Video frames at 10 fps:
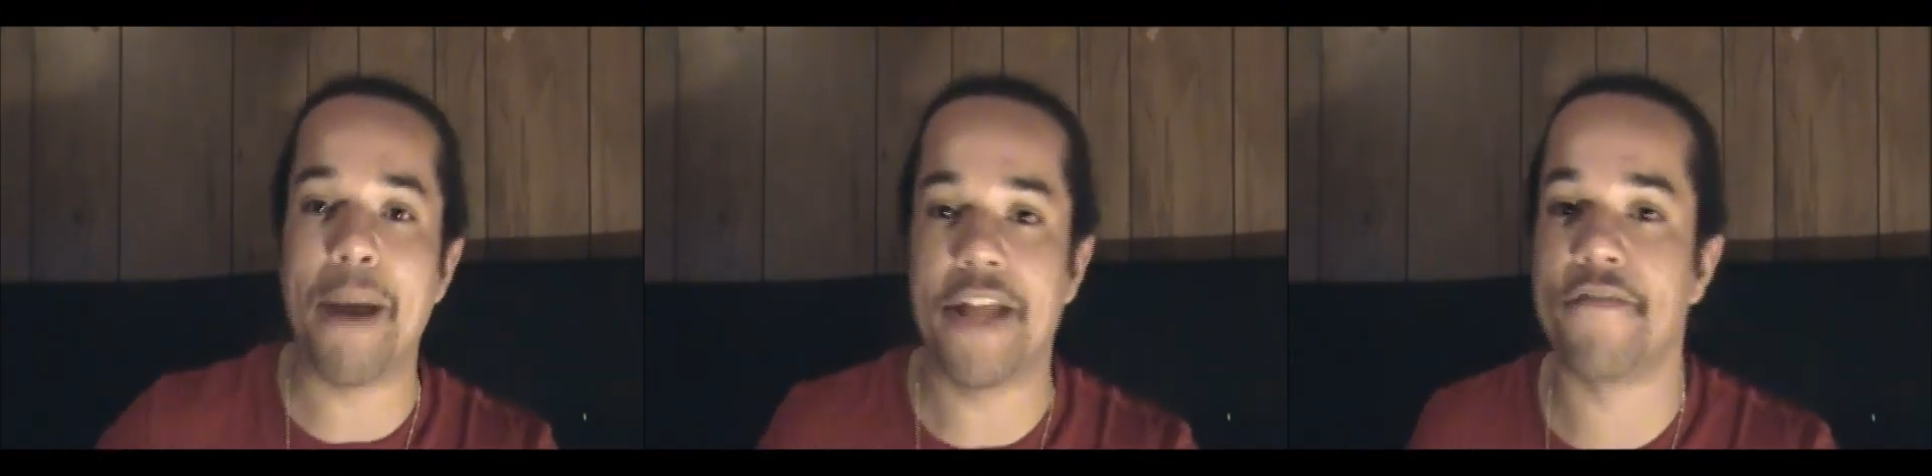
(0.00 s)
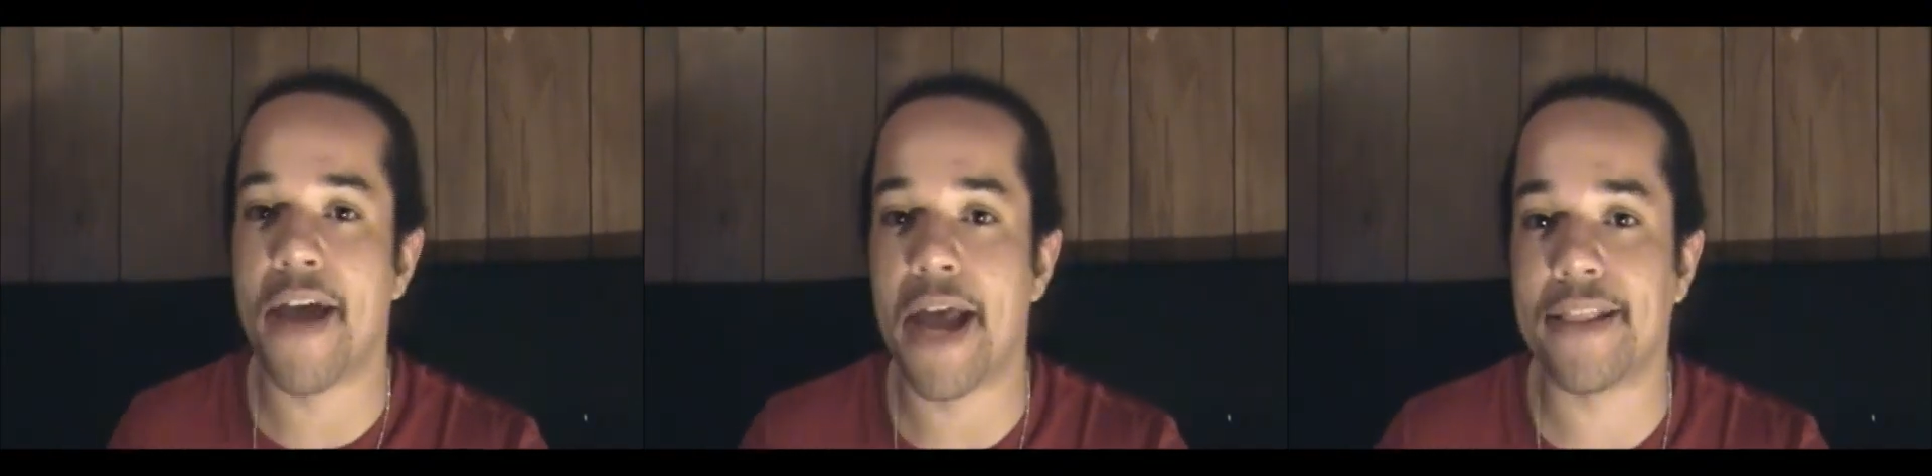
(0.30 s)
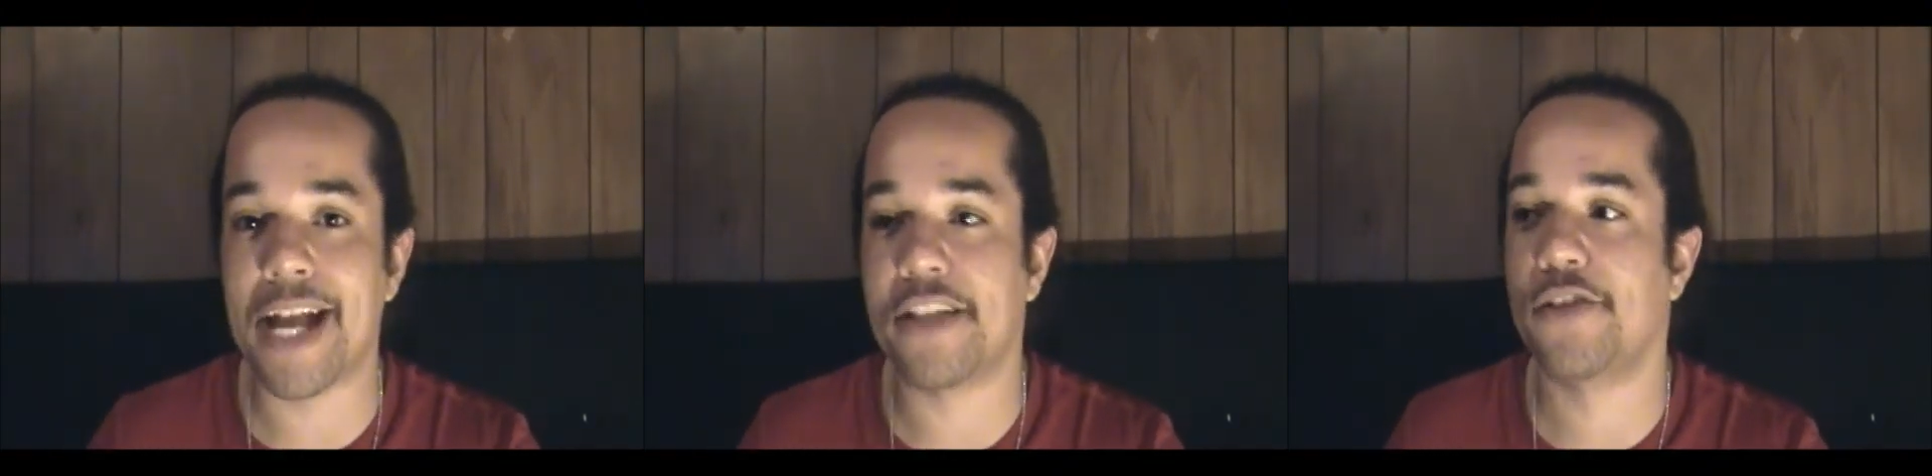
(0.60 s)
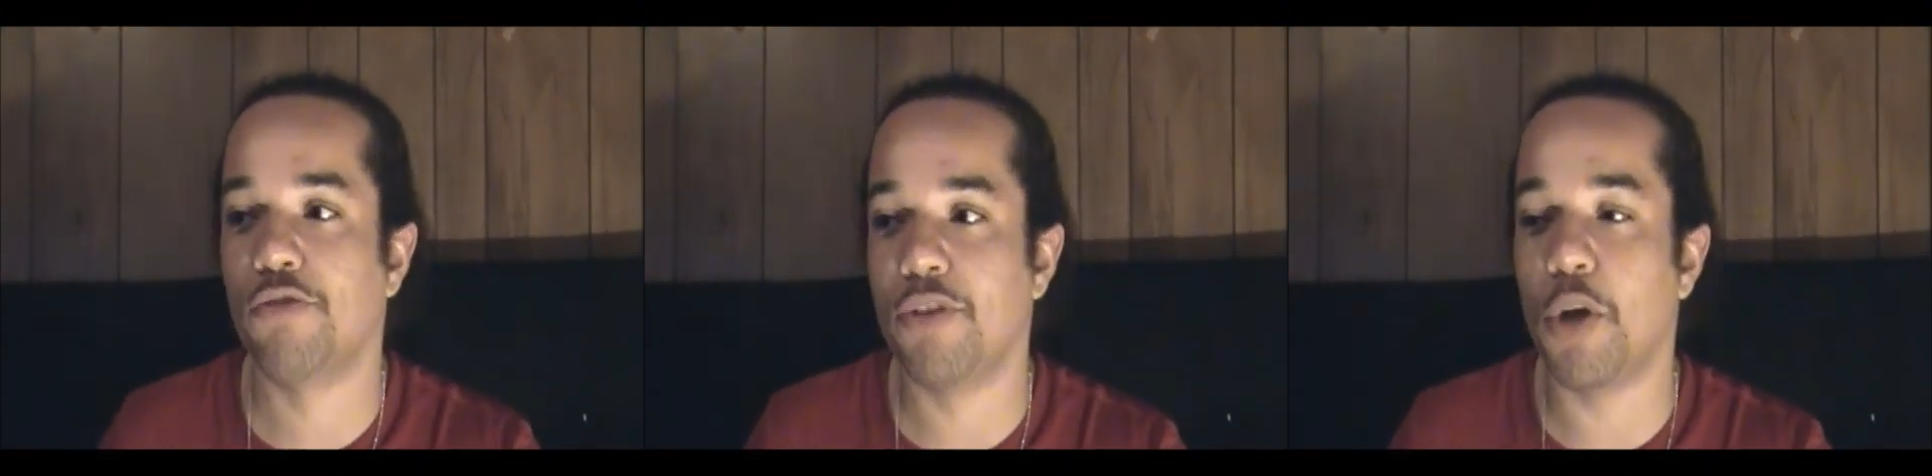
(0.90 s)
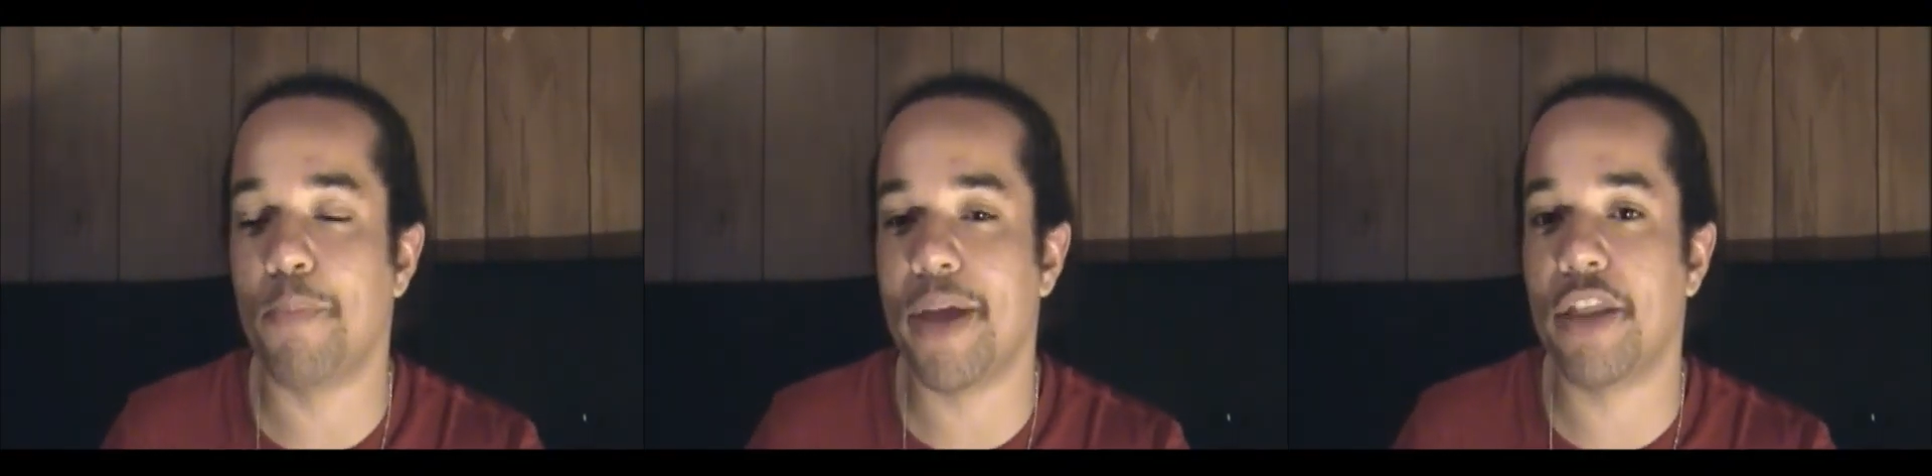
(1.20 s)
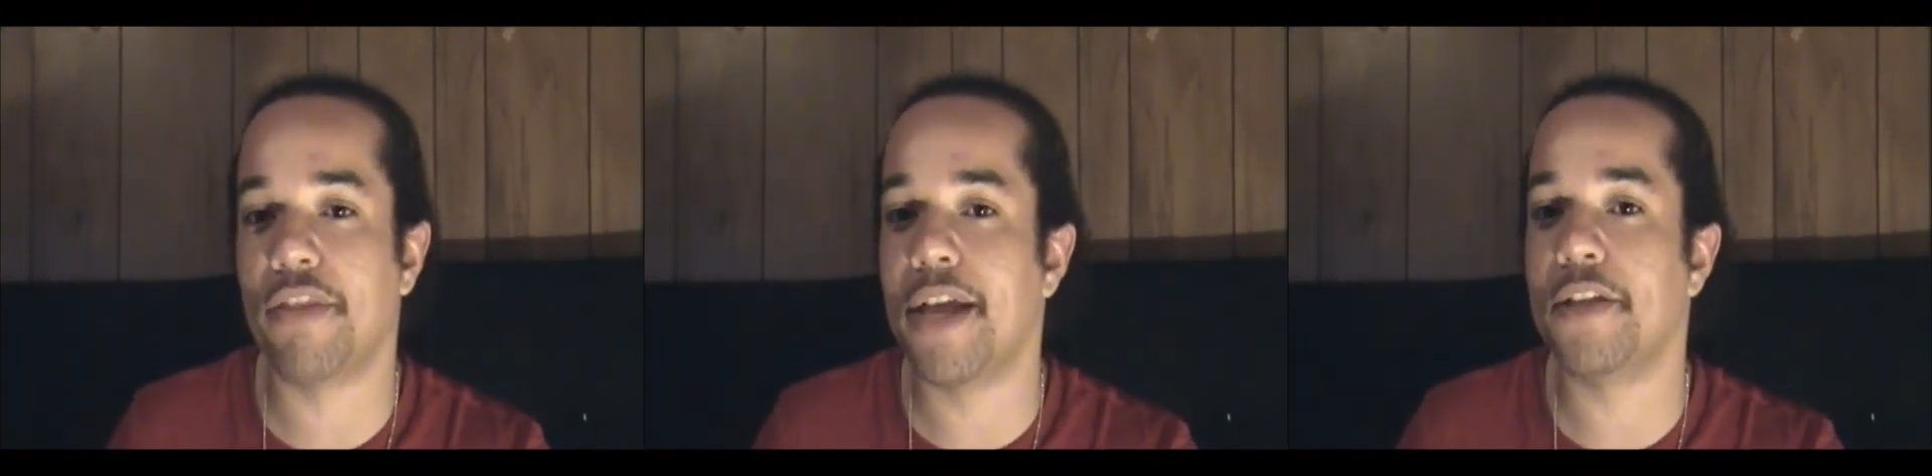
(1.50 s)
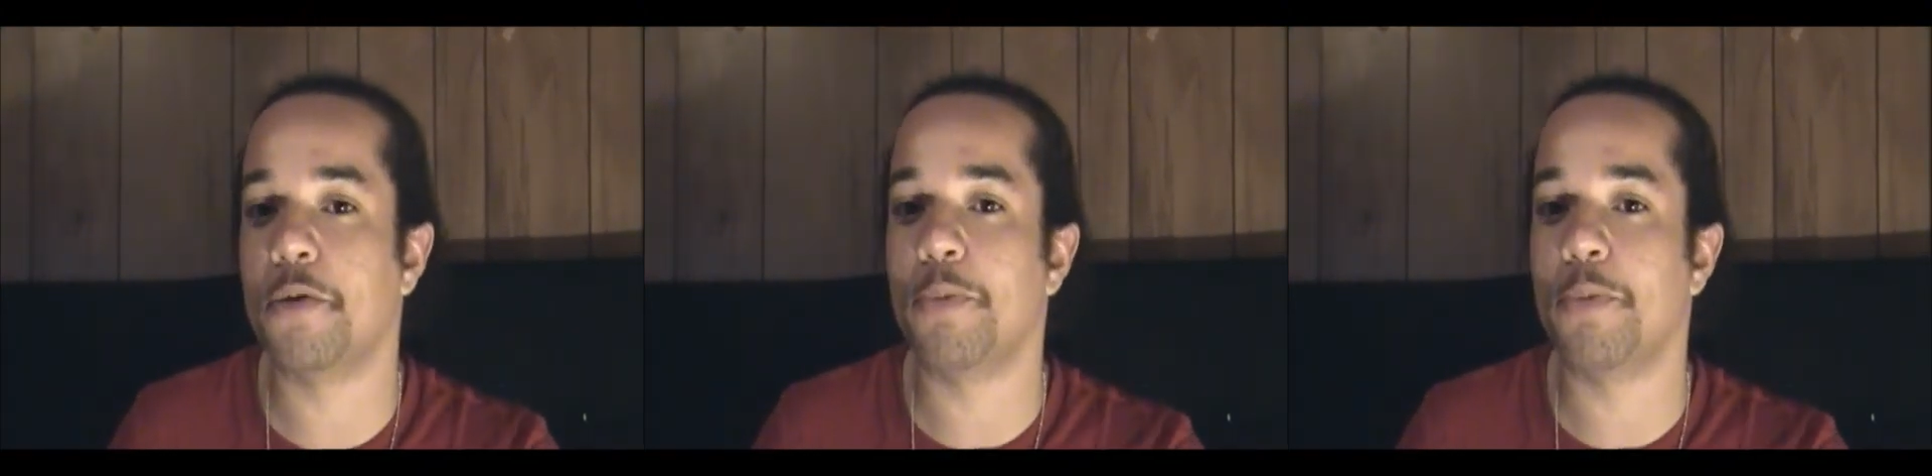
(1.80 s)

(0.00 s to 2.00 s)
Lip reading: main event. That's the real big thing in